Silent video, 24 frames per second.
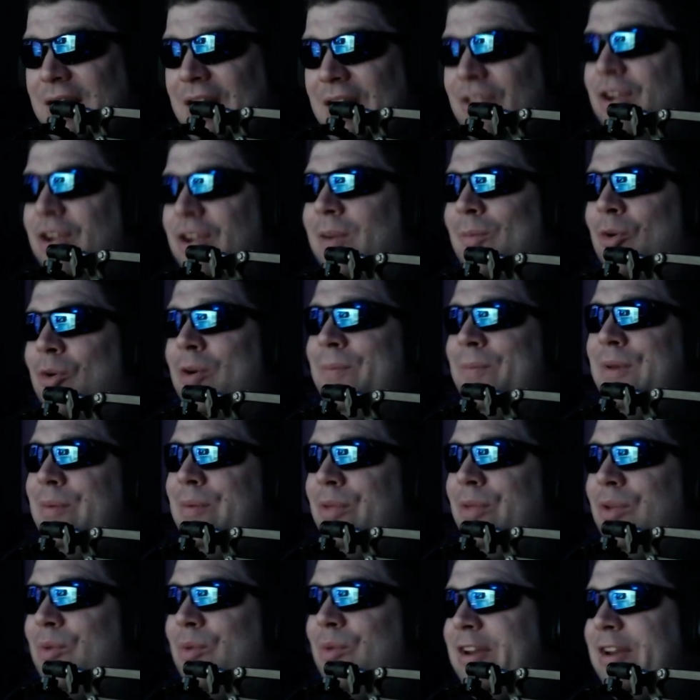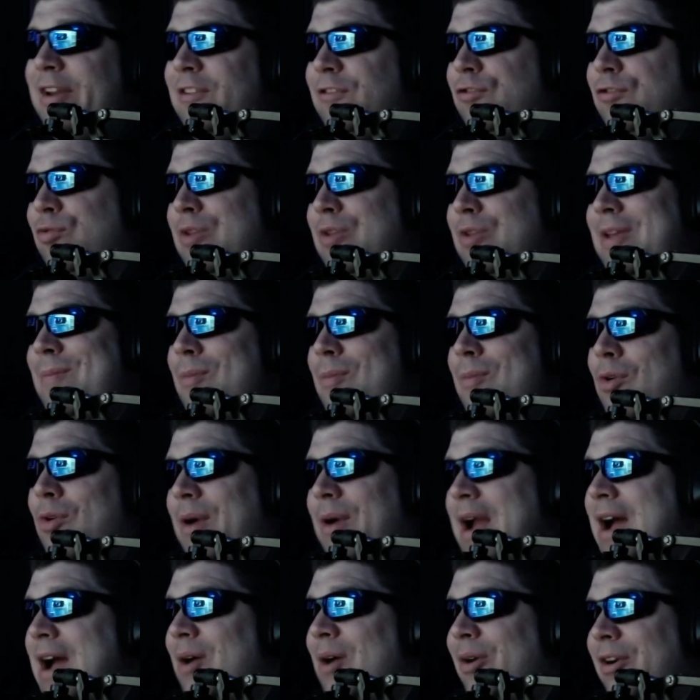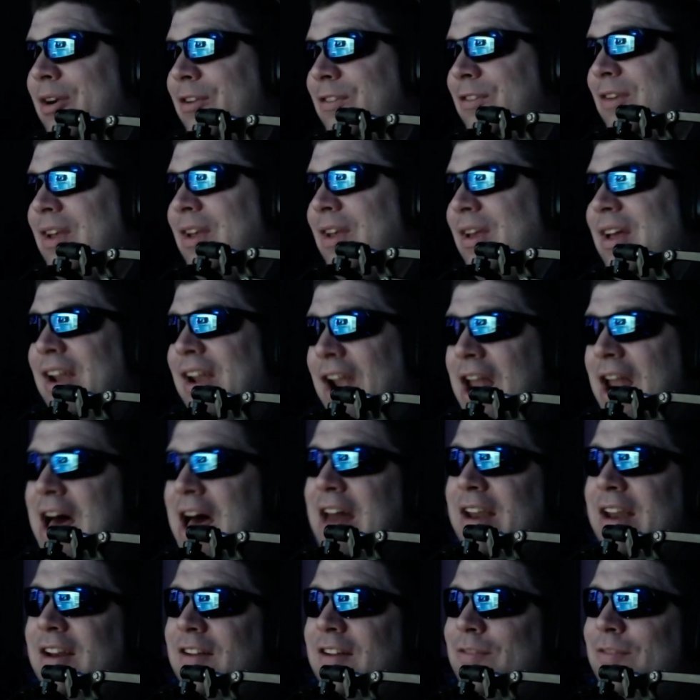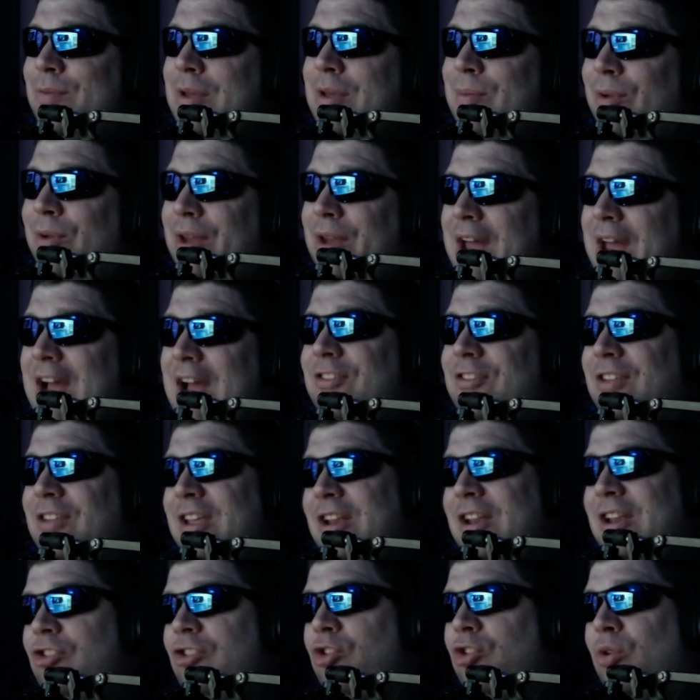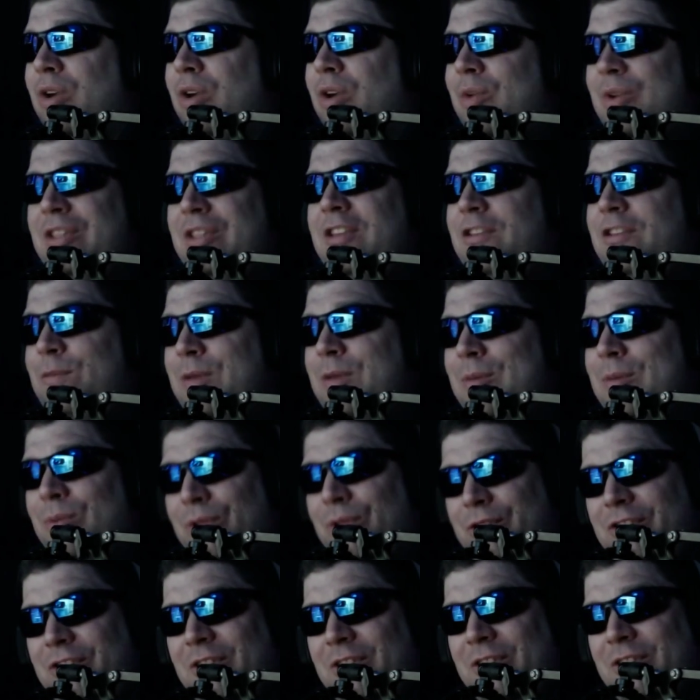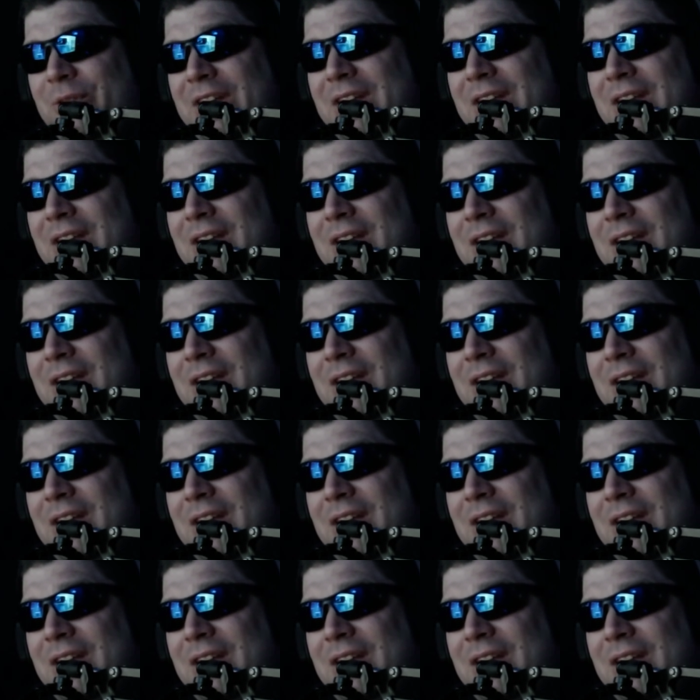And there are more people that want to stream more hours, not enough people to actually enjoy what these people are doing.